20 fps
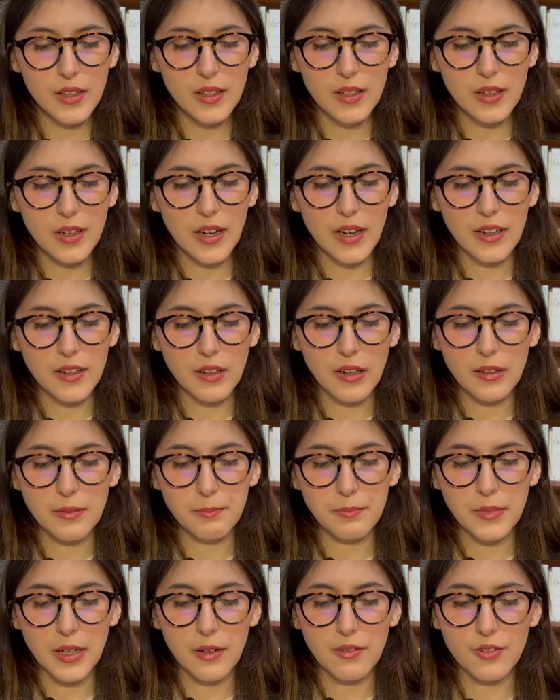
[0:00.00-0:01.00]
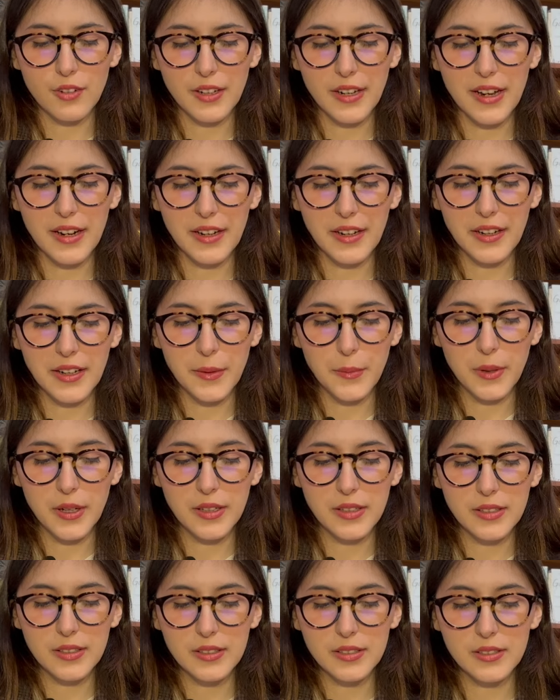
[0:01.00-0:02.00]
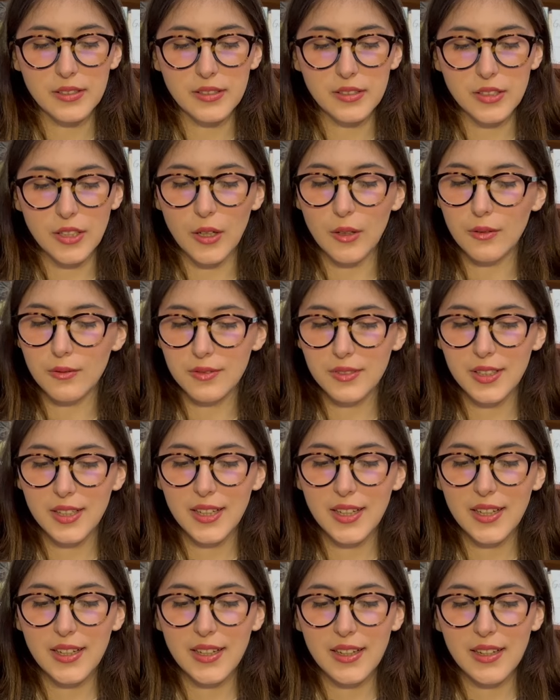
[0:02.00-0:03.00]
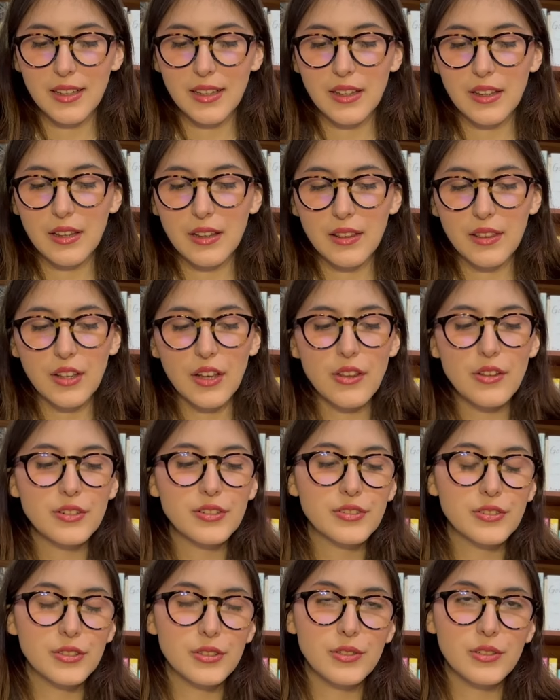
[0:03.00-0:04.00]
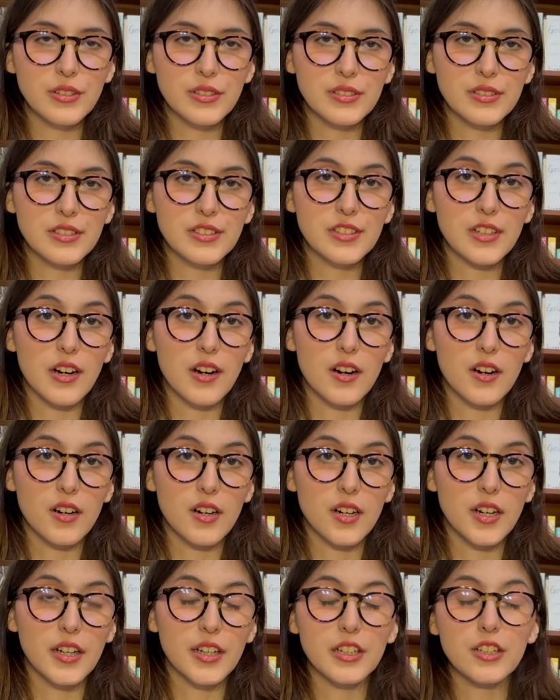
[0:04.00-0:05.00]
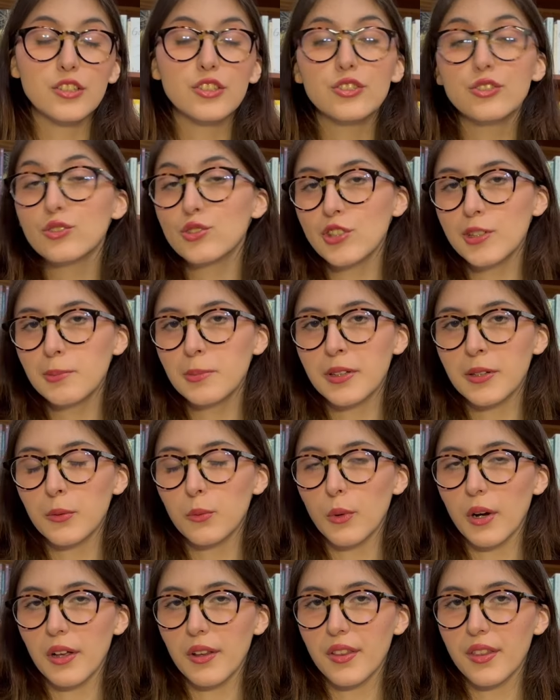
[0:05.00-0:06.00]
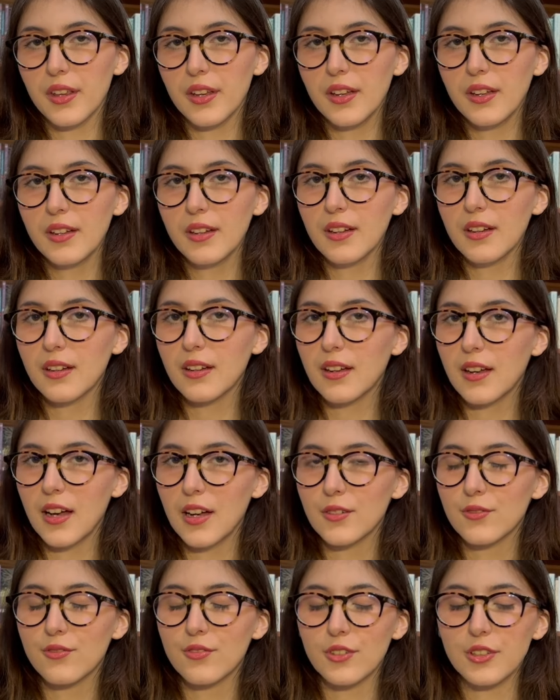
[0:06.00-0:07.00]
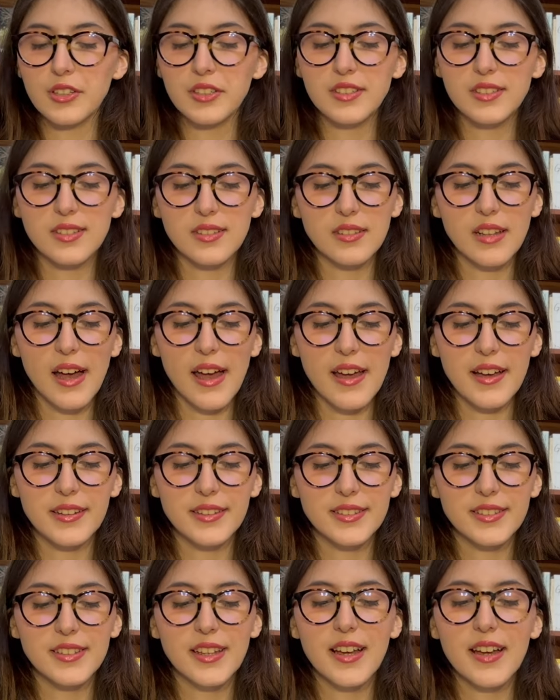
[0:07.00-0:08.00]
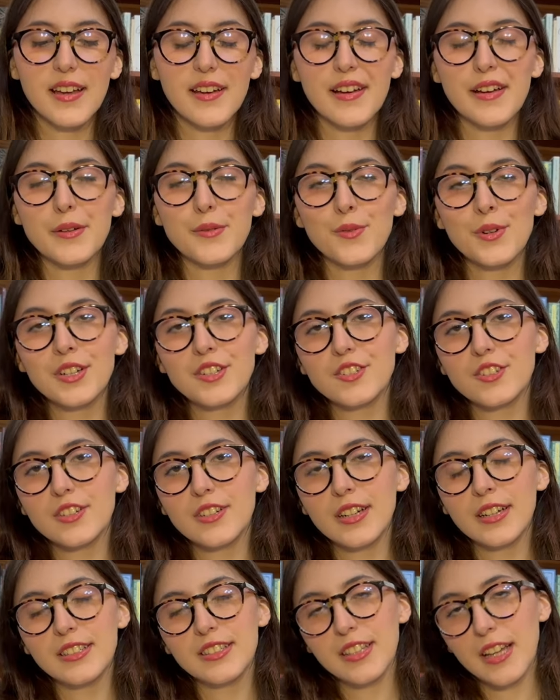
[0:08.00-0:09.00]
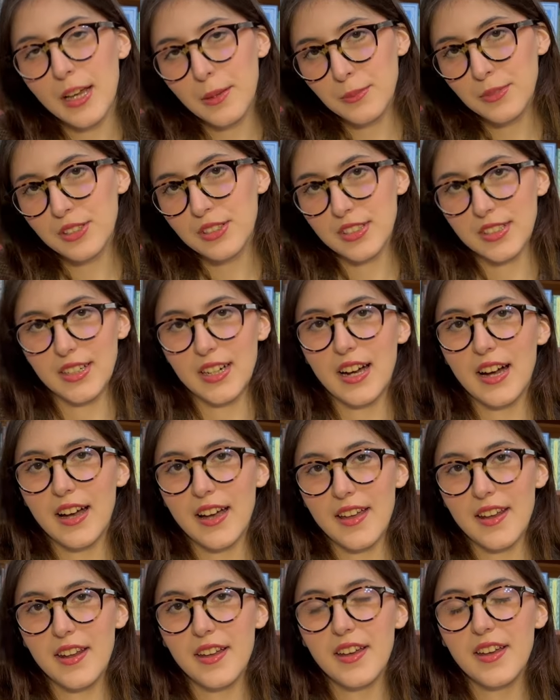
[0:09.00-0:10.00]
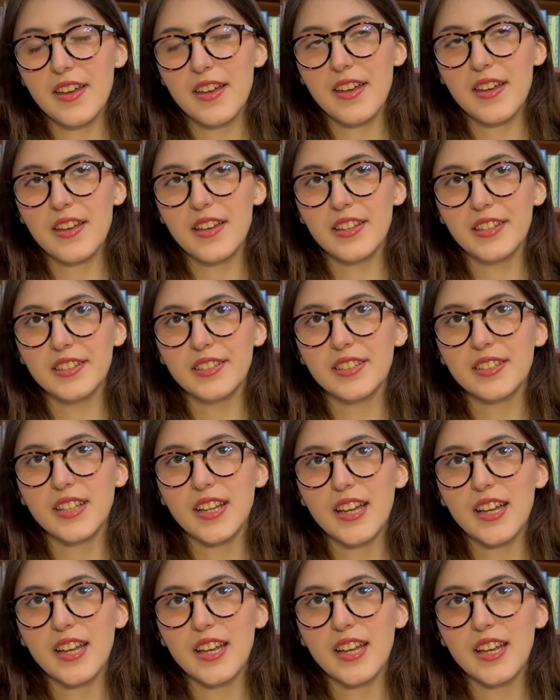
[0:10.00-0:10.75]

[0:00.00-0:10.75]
I'm not forgetting anyone, no. The other students are extremely wealthy at first glance, and Richard attempts to hide his